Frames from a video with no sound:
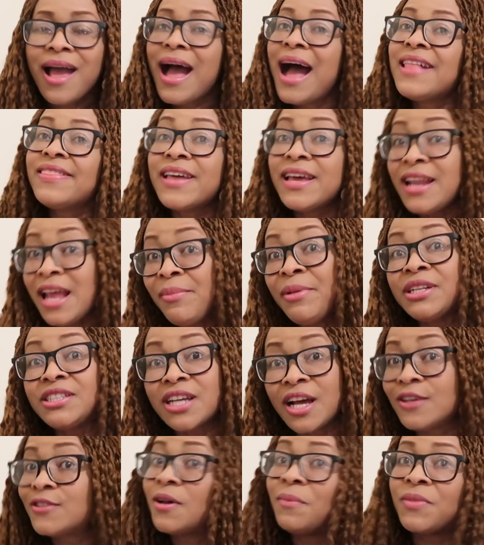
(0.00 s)
And then let me
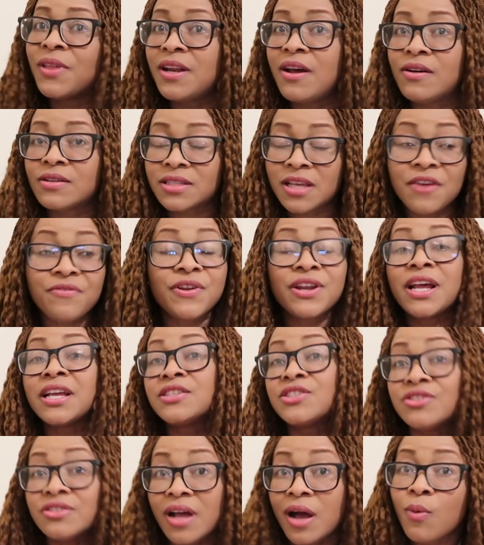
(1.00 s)
tell you something else. If a
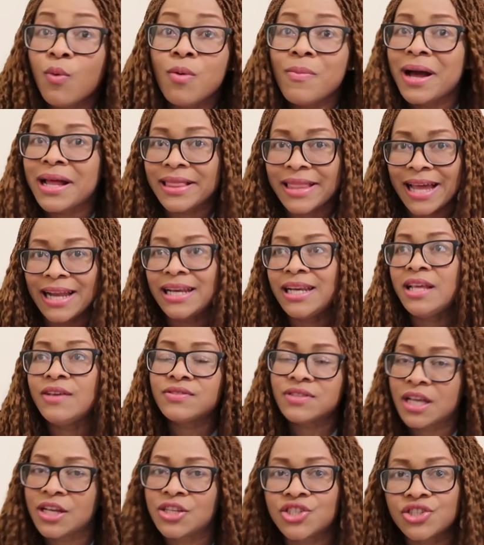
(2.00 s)
Nigerian woman then
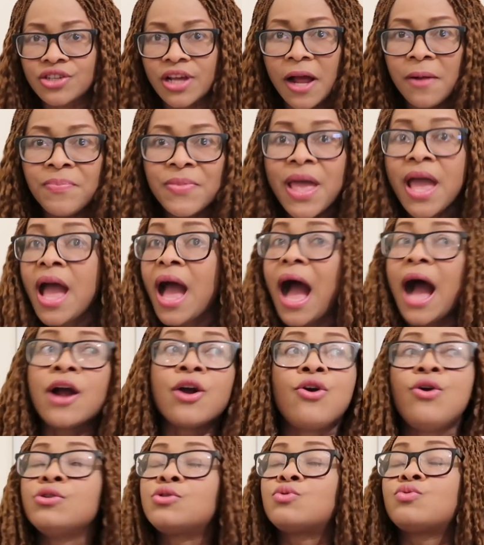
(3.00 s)
leaves Nigeria
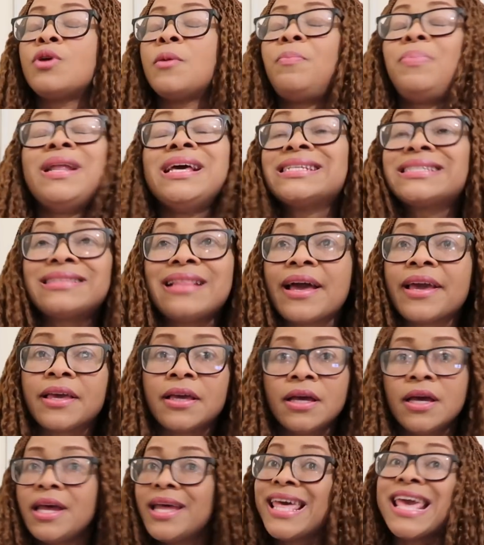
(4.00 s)
and goes to a place
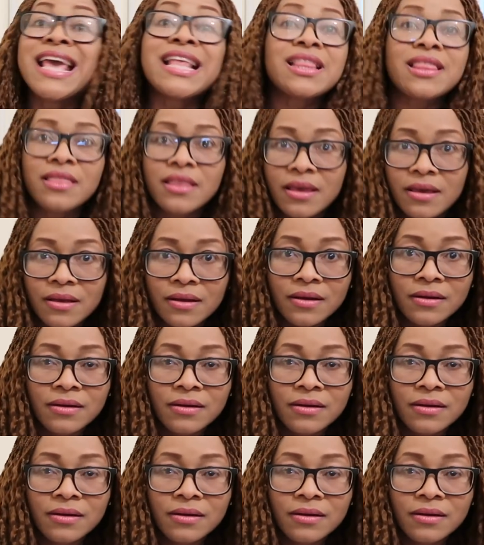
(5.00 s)
like Italy,